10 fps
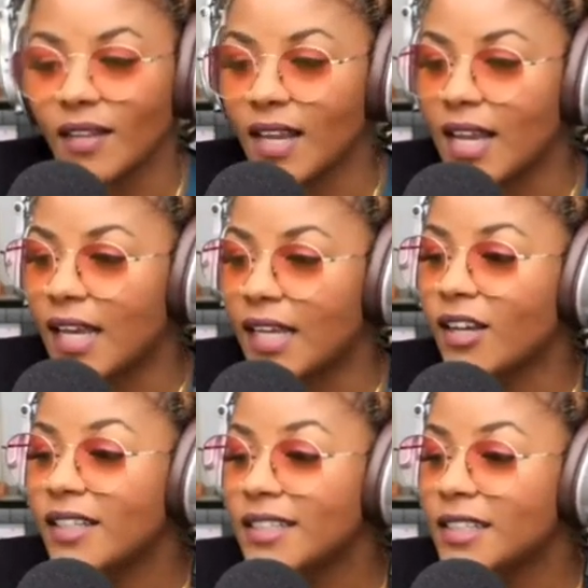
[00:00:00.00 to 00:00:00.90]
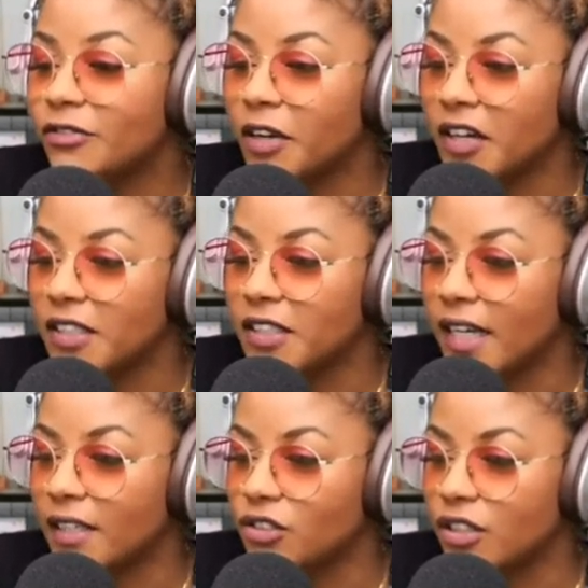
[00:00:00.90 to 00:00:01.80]
Y'all, this is very
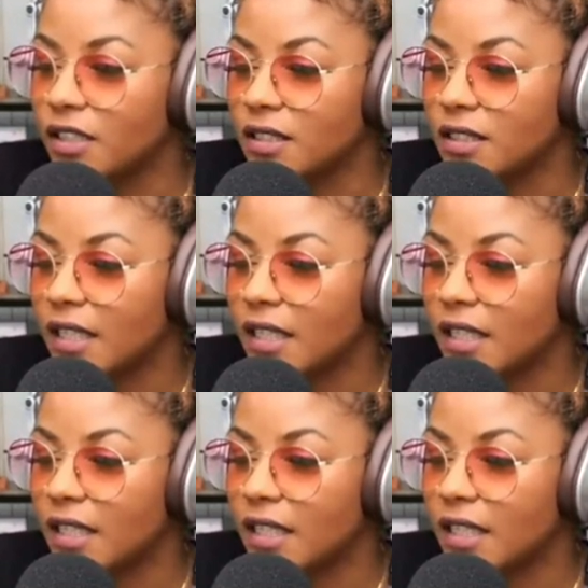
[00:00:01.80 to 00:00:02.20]
dangerous.